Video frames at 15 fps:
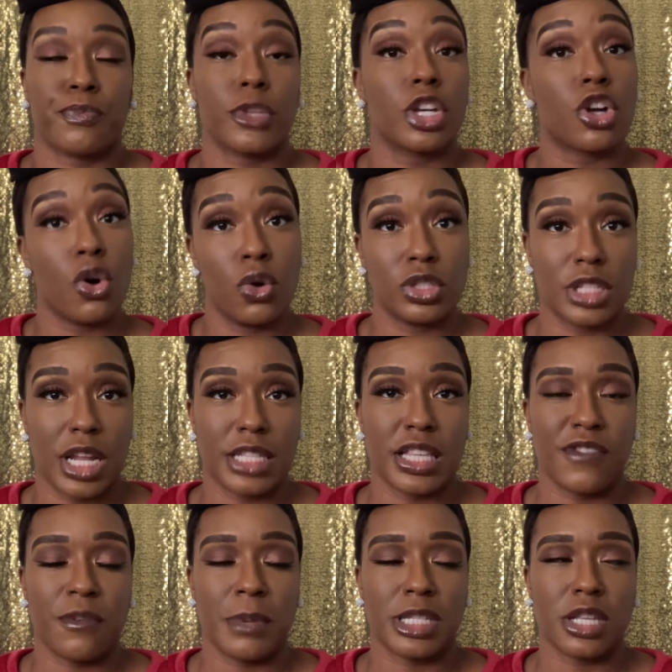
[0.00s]
goals that I
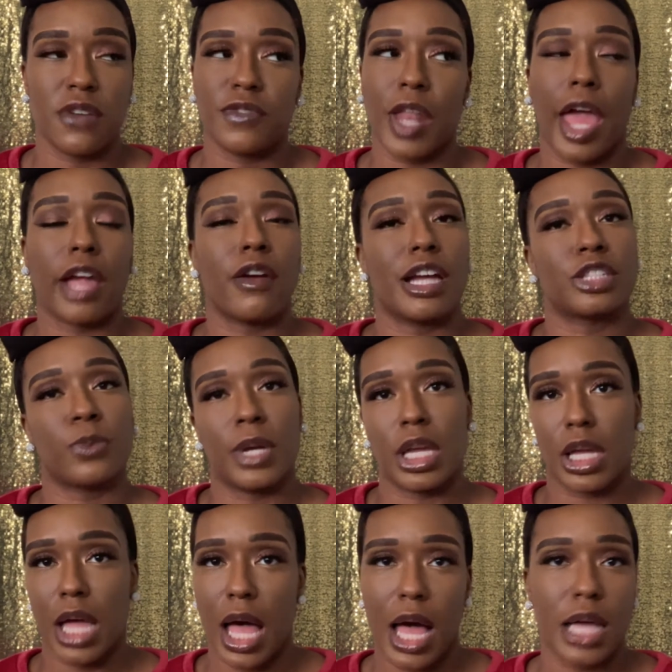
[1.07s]
set for myself, like graduating
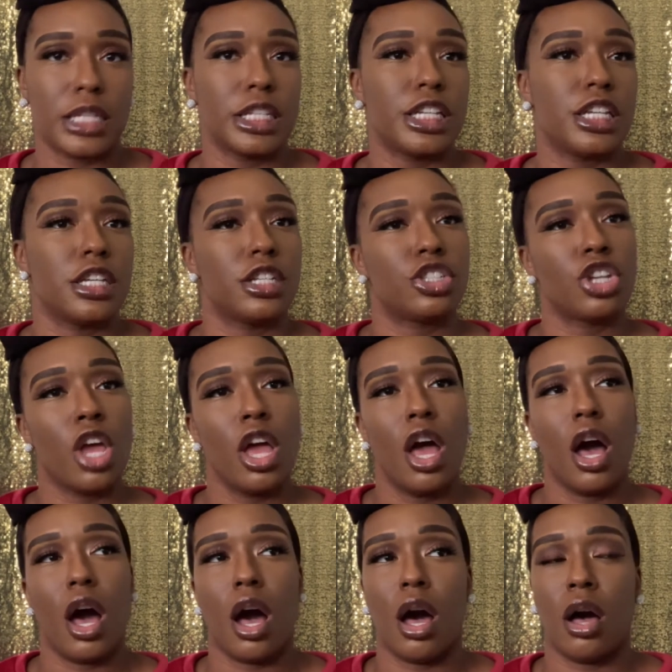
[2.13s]
college,
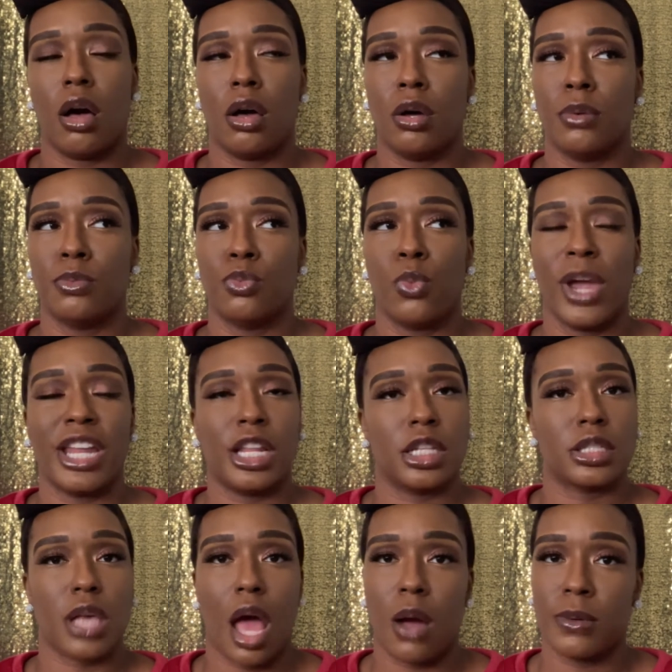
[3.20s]
waiting
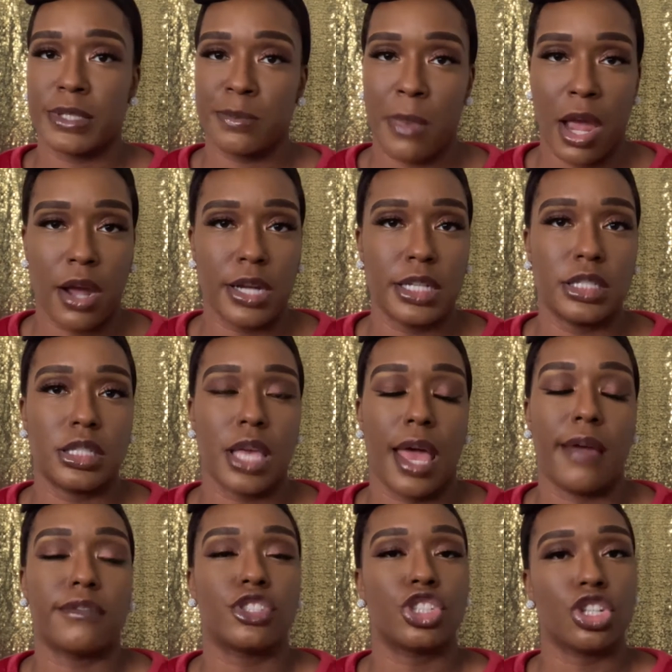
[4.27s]
till I was married to
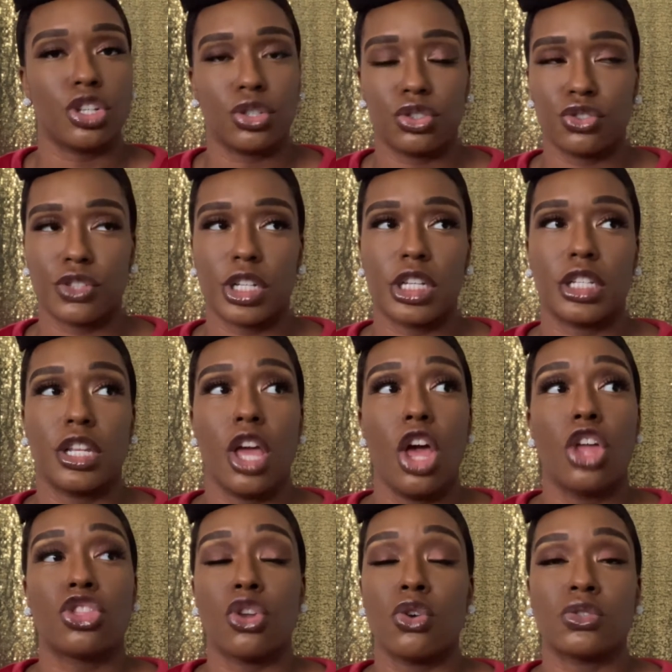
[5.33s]
have children.
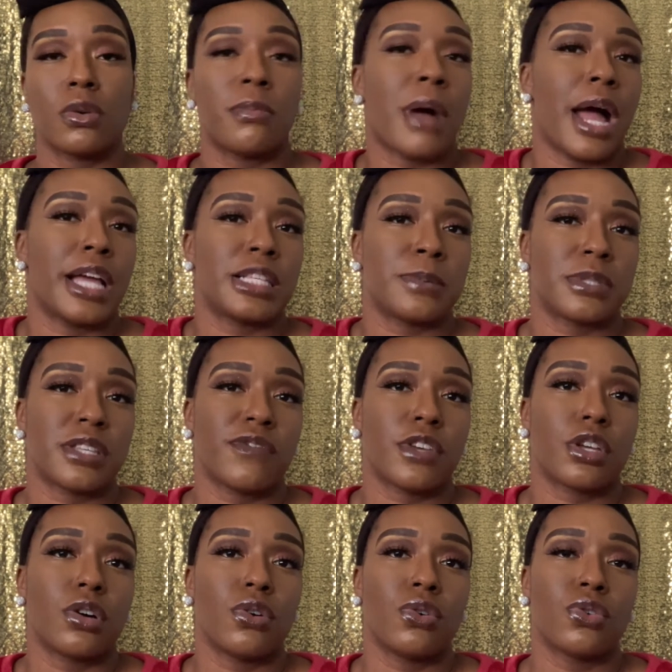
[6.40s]
Those are my
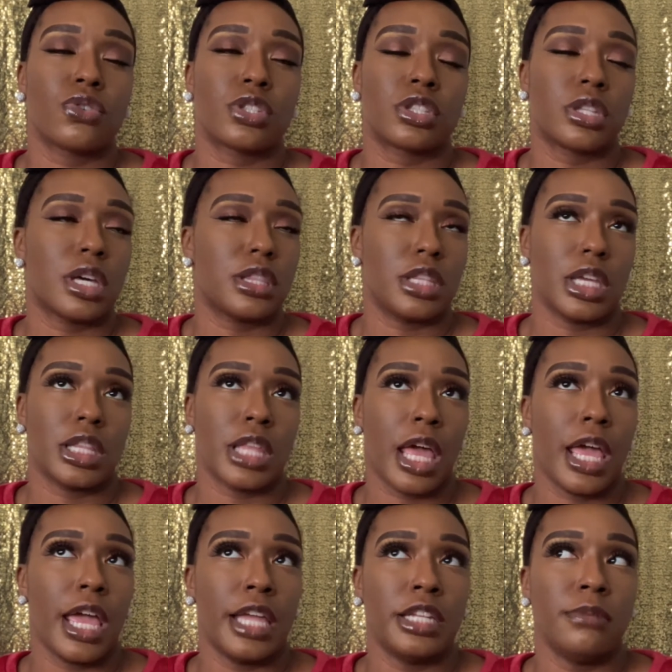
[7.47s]
specific goals, nothing
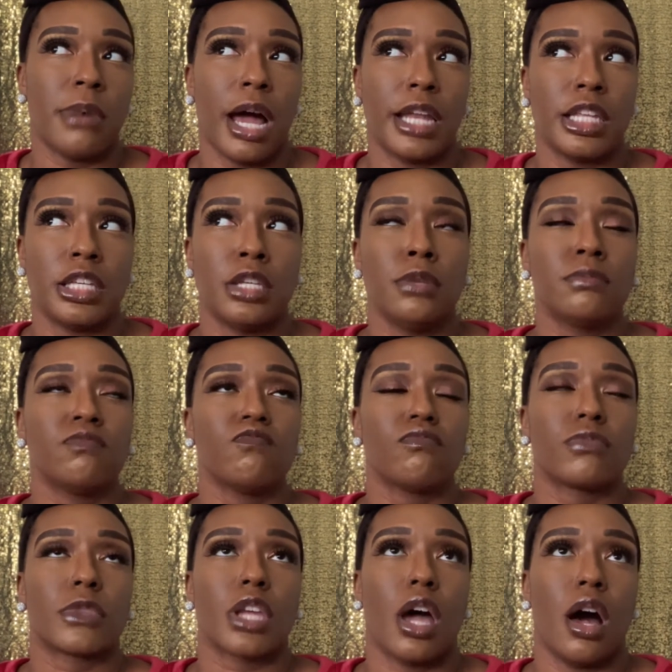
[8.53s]
that anybody
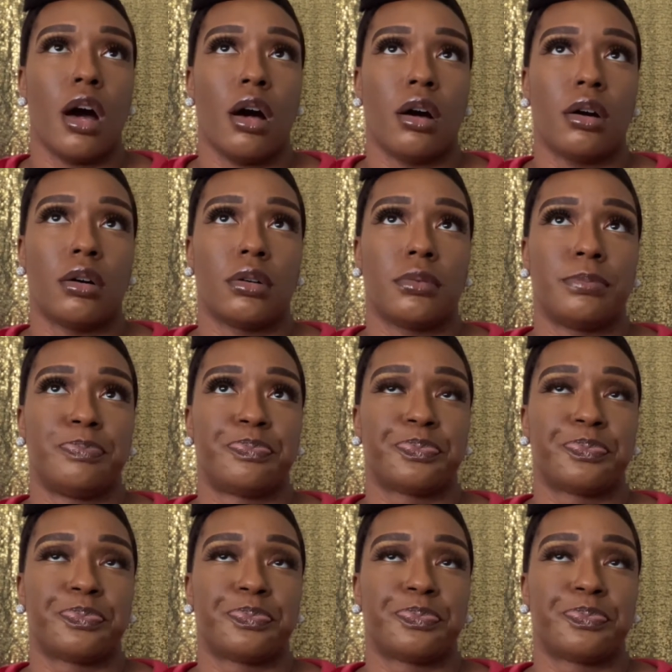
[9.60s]
put on